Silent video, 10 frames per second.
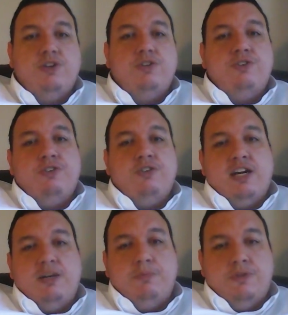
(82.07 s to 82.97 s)
you're
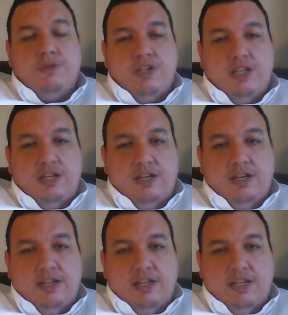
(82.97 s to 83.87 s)
liable to get it
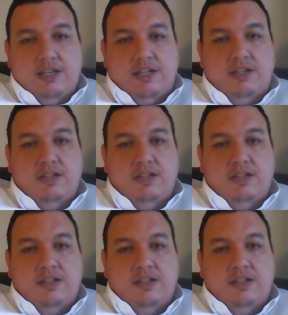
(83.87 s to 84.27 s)
again.